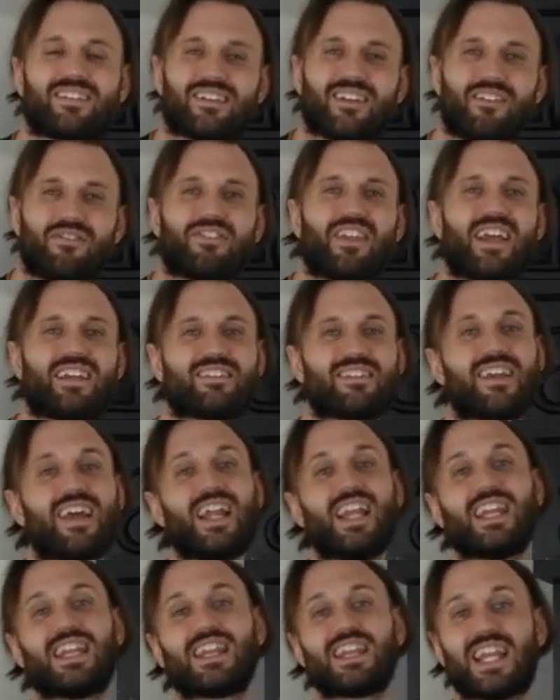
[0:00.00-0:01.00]
Stuff that's
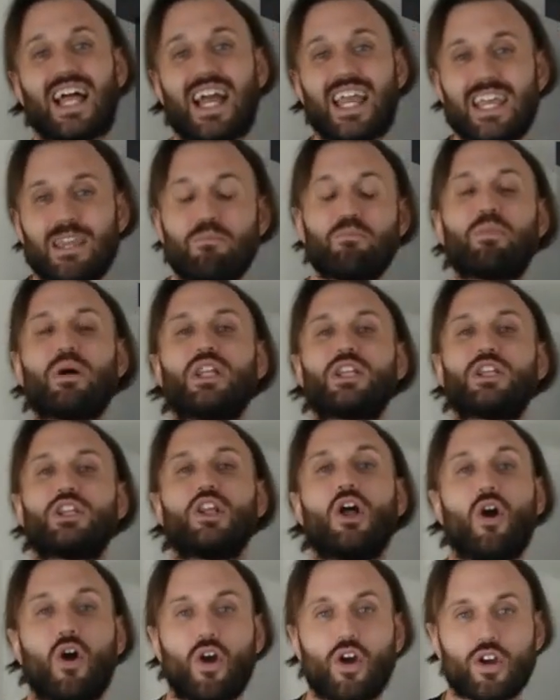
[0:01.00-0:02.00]
light but
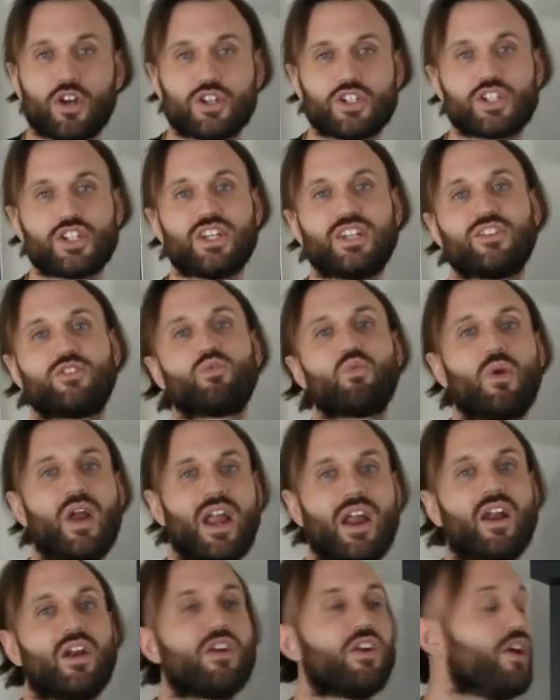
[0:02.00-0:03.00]
large is
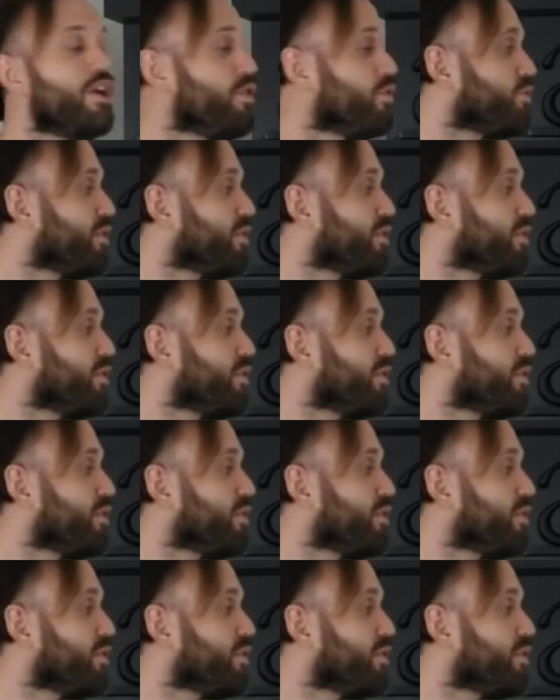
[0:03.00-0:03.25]
where